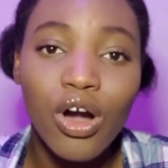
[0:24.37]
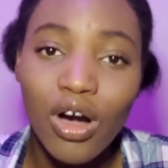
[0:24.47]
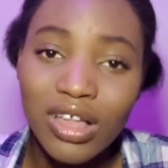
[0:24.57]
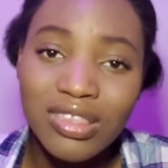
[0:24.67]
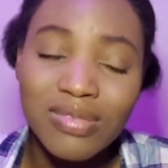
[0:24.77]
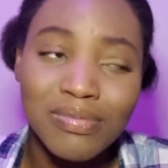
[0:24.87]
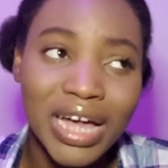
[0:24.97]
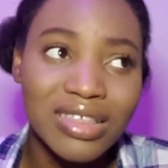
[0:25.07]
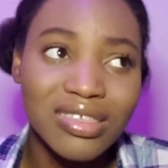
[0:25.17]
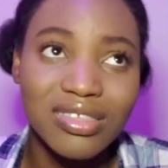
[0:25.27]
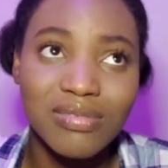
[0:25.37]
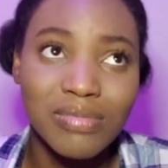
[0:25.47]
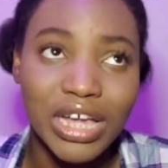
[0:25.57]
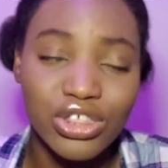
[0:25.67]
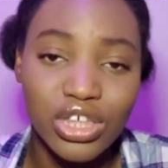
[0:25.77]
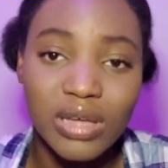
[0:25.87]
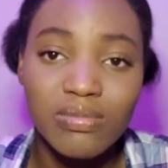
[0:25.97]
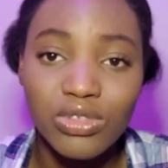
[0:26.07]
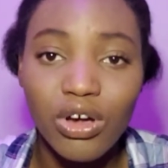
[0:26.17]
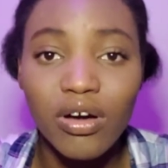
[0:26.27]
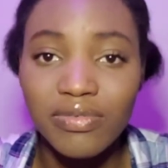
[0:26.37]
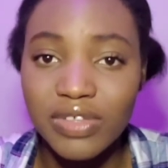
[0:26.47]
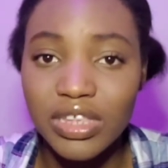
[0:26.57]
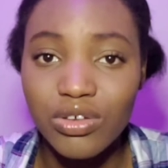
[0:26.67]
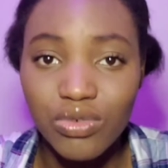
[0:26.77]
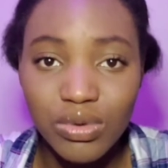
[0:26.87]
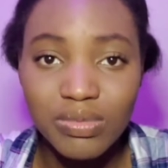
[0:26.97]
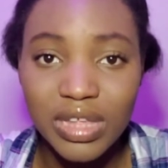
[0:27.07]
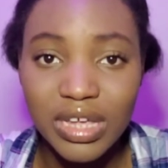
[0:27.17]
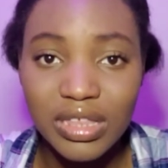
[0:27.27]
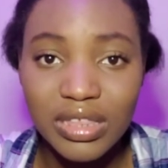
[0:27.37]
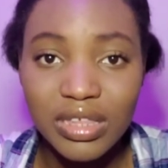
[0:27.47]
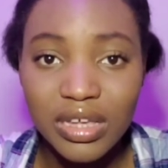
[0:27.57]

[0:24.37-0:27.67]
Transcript: cut matt, my james off in the group date